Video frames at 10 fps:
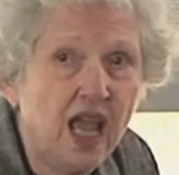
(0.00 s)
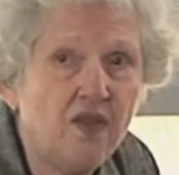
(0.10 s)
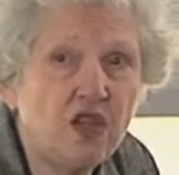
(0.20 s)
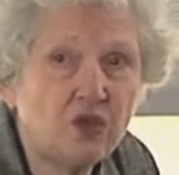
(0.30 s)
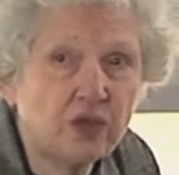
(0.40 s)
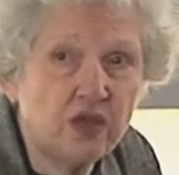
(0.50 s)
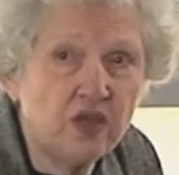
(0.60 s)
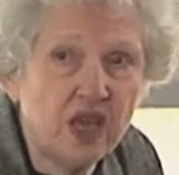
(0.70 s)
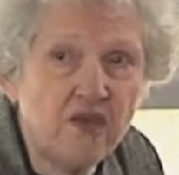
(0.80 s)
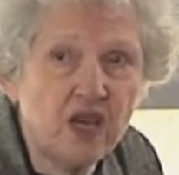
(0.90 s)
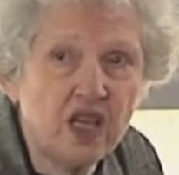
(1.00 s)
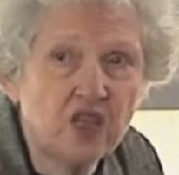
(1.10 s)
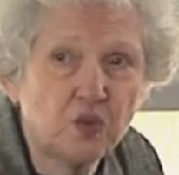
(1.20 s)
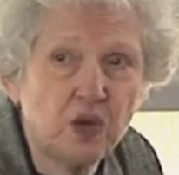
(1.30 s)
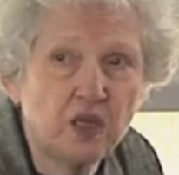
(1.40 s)
And the truth of it
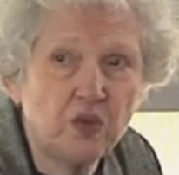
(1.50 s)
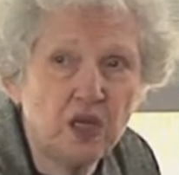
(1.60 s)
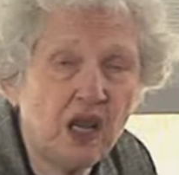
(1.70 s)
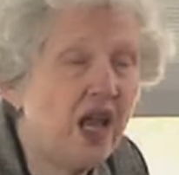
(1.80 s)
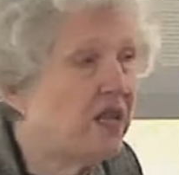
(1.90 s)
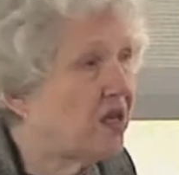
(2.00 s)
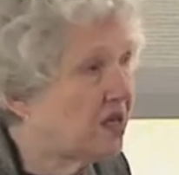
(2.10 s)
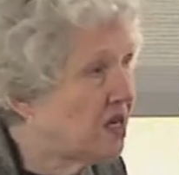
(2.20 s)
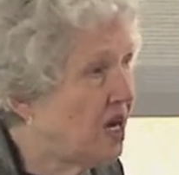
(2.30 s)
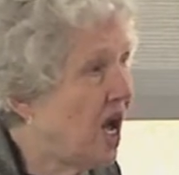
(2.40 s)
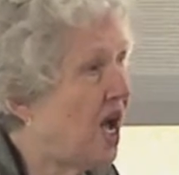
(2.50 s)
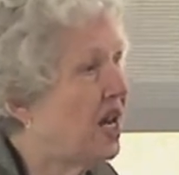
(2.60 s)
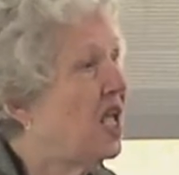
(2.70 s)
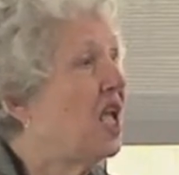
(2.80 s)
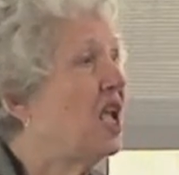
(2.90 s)
is, whether we like it or
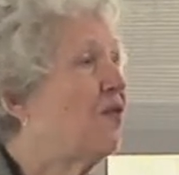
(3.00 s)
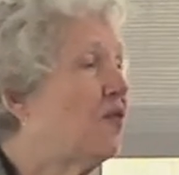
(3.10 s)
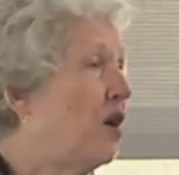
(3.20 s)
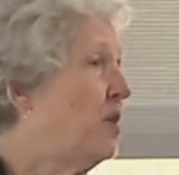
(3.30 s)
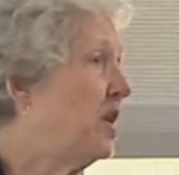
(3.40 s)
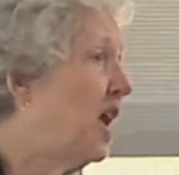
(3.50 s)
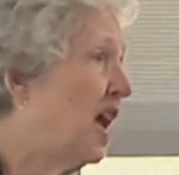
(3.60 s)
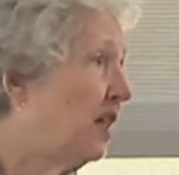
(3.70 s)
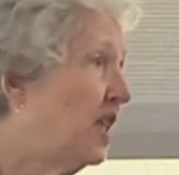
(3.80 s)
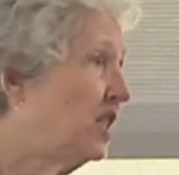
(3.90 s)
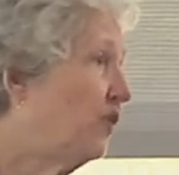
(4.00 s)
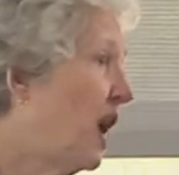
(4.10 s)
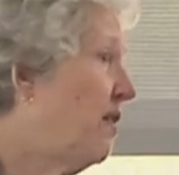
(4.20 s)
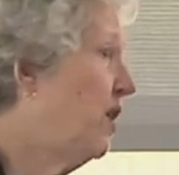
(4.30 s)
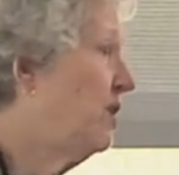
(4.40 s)
not, if Roman Catholics
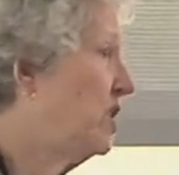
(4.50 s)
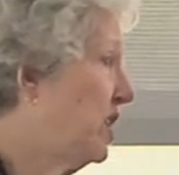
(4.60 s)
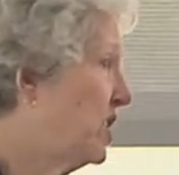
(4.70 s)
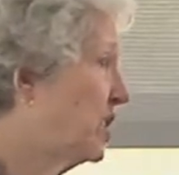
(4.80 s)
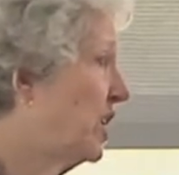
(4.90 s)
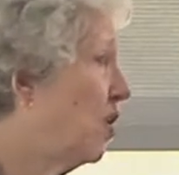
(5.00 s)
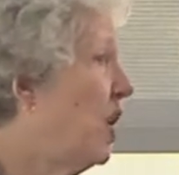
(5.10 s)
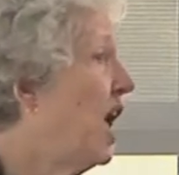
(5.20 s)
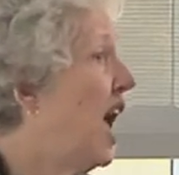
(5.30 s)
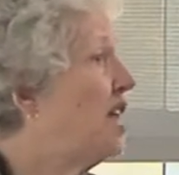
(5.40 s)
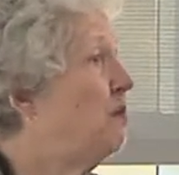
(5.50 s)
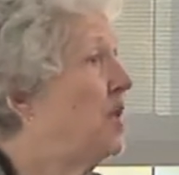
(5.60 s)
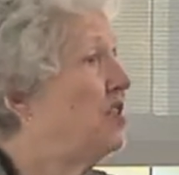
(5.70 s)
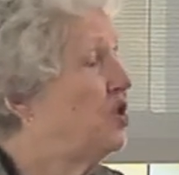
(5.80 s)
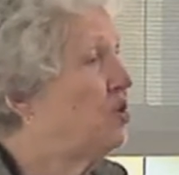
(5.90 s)
500 years ago had
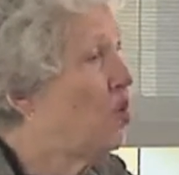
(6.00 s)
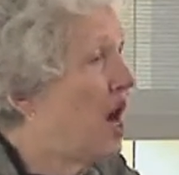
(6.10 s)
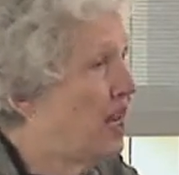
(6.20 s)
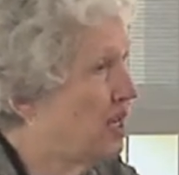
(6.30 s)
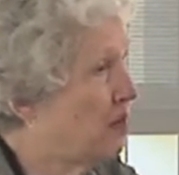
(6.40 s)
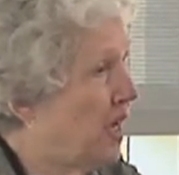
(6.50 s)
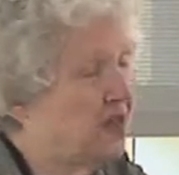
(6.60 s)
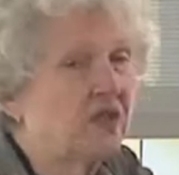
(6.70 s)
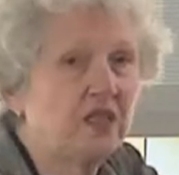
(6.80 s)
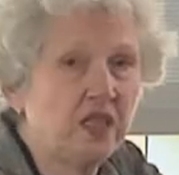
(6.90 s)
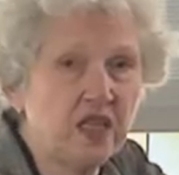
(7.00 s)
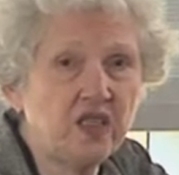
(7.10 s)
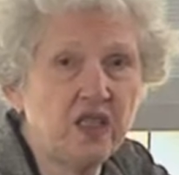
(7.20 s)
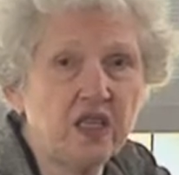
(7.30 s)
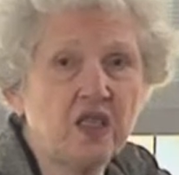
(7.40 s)
been as neurotic about
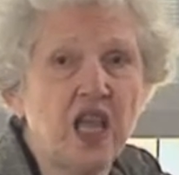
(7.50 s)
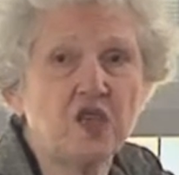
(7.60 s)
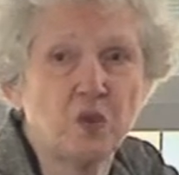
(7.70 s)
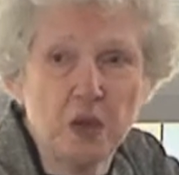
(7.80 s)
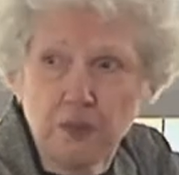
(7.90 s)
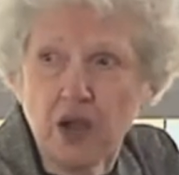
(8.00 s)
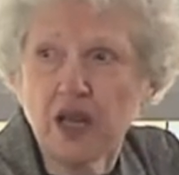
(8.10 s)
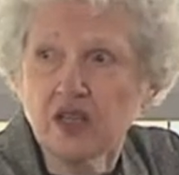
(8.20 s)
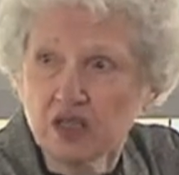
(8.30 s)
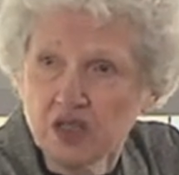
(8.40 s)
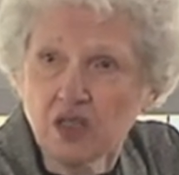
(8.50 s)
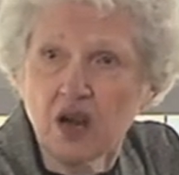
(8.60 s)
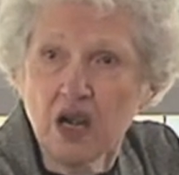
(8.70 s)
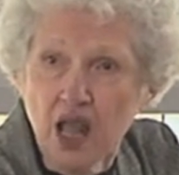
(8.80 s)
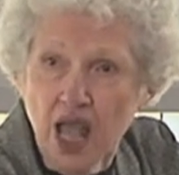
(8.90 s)
statistics as we Protestants
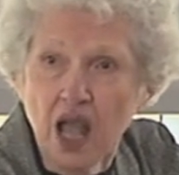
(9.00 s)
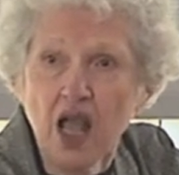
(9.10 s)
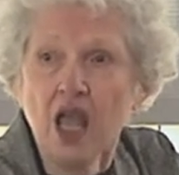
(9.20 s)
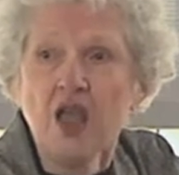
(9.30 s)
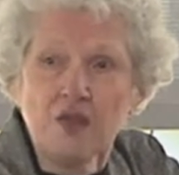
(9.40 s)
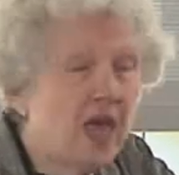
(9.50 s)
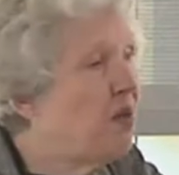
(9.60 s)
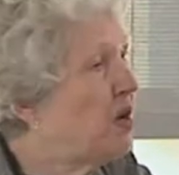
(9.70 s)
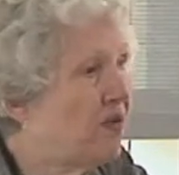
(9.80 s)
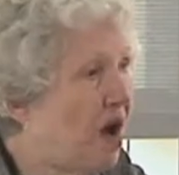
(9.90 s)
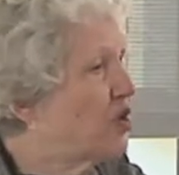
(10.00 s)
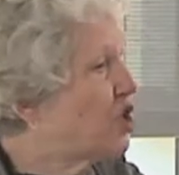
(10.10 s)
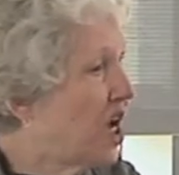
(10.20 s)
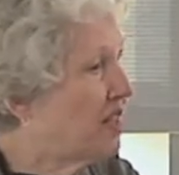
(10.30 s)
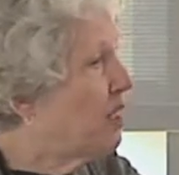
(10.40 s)
are now, they would have all
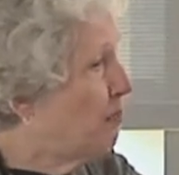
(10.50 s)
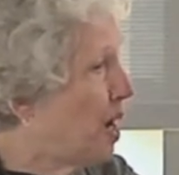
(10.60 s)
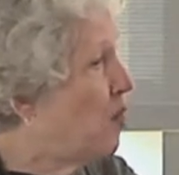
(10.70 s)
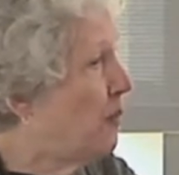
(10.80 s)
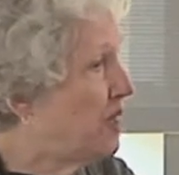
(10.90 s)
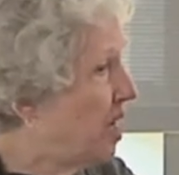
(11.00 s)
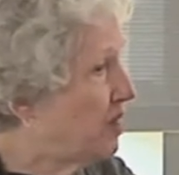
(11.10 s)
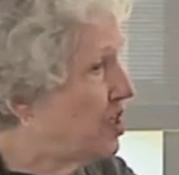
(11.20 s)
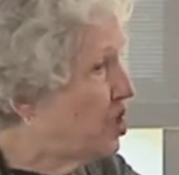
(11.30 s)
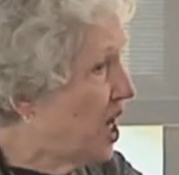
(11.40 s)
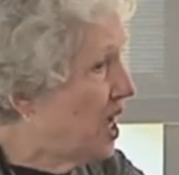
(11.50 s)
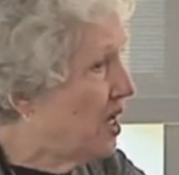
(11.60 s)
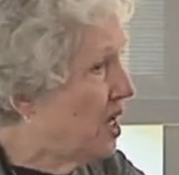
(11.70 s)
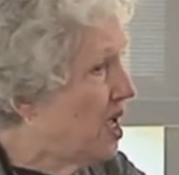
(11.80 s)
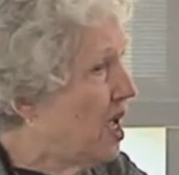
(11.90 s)
shot the Pope and gone to
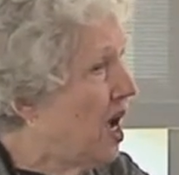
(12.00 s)
China.